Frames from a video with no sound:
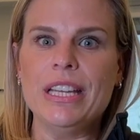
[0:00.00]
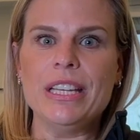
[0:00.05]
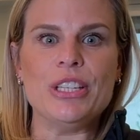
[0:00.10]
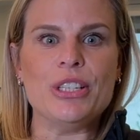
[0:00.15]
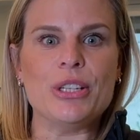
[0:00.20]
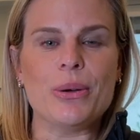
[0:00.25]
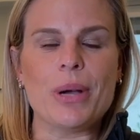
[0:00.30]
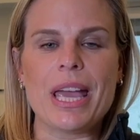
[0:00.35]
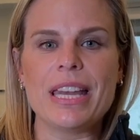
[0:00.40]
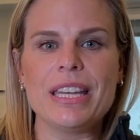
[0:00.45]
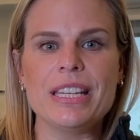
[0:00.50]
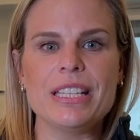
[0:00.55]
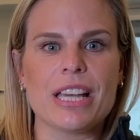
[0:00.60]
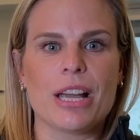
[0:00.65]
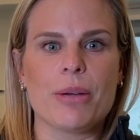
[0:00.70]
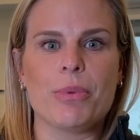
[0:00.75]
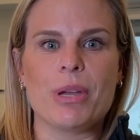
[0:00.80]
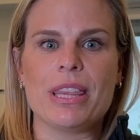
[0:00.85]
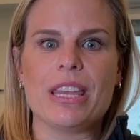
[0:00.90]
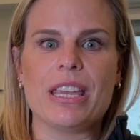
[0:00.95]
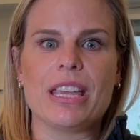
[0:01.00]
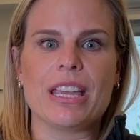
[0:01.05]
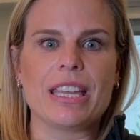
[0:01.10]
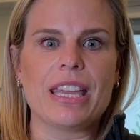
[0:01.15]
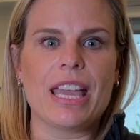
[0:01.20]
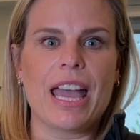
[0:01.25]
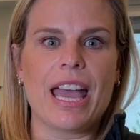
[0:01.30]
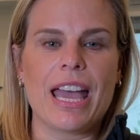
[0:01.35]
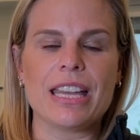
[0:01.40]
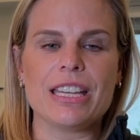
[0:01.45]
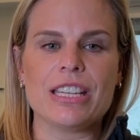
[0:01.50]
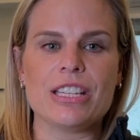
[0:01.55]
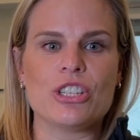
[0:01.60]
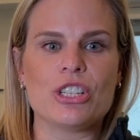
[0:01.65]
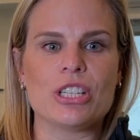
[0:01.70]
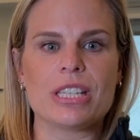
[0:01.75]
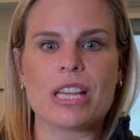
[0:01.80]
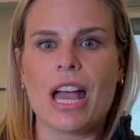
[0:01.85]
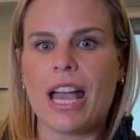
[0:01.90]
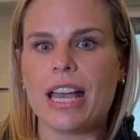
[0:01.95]
anytime we think a cat is
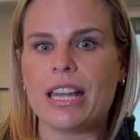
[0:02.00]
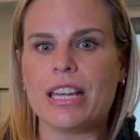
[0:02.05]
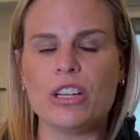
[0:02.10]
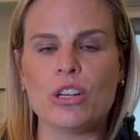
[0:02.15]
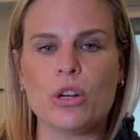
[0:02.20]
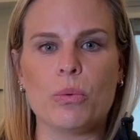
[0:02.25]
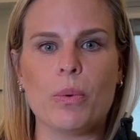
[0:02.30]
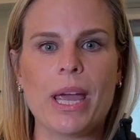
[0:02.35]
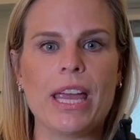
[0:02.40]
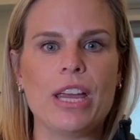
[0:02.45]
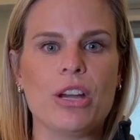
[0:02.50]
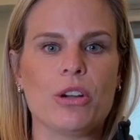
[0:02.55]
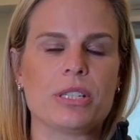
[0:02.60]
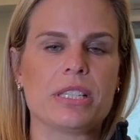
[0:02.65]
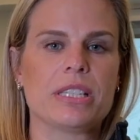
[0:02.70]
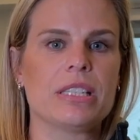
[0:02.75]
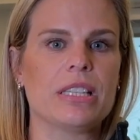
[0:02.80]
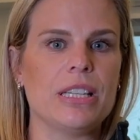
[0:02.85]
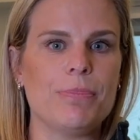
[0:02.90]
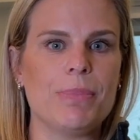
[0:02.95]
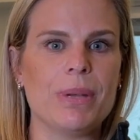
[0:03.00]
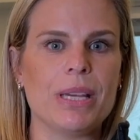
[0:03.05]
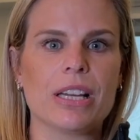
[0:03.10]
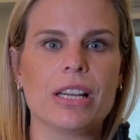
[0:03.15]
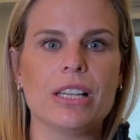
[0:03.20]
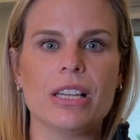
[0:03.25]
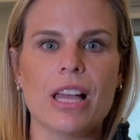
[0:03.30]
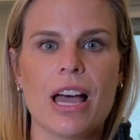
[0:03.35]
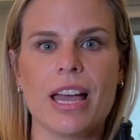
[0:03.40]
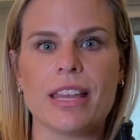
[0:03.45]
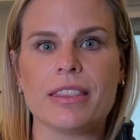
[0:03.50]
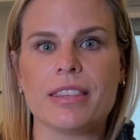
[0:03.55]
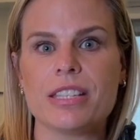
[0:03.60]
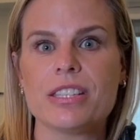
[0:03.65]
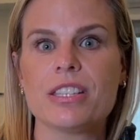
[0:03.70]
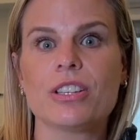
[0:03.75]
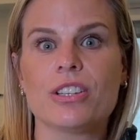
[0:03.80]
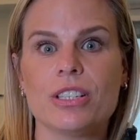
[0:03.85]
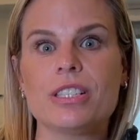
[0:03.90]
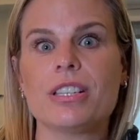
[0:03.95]
just hiding away or sleeping a lot,
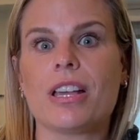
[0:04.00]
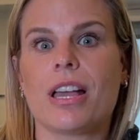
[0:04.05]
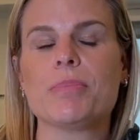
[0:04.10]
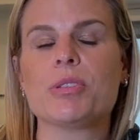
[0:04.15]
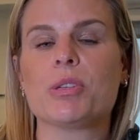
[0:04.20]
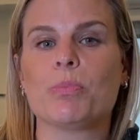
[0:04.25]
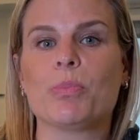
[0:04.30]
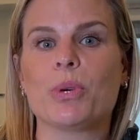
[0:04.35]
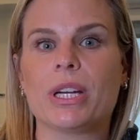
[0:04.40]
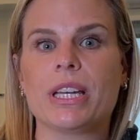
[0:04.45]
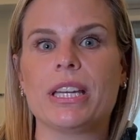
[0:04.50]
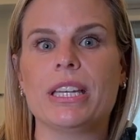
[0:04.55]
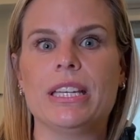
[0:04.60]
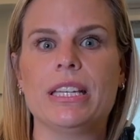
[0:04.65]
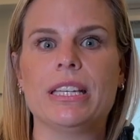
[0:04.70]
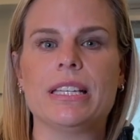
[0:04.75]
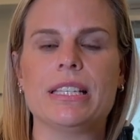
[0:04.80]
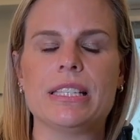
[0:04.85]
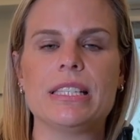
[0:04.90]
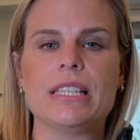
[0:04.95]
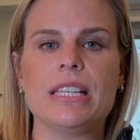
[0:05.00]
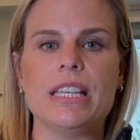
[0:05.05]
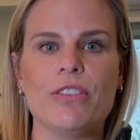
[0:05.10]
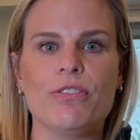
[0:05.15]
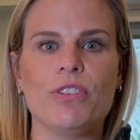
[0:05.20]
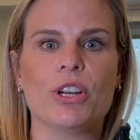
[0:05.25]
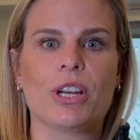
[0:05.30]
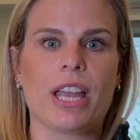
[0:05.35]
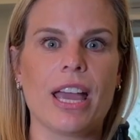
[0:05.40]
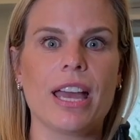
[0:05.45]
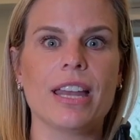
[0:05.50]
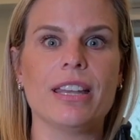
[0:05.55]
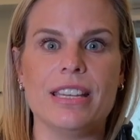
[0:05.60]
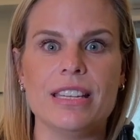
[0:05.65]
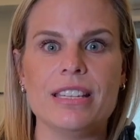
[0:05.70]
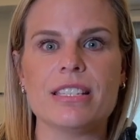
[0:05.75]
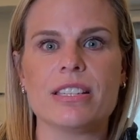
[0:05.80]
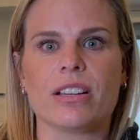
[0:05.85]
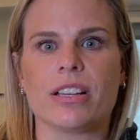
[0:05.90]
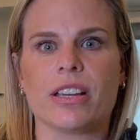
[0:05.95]
that's a good time to bring it in and see if your cat
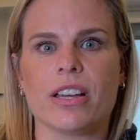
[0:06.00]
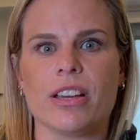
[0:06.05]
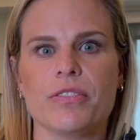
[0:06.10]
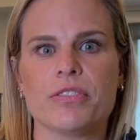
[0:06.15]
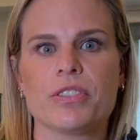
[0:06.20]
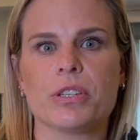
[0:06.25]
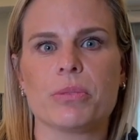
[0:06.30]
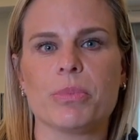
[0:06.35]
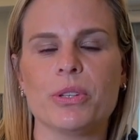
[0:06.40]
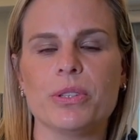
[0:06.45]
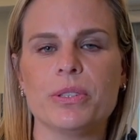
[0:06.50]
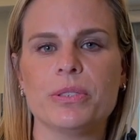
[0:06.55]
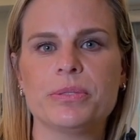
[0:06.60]
is uncomfortable.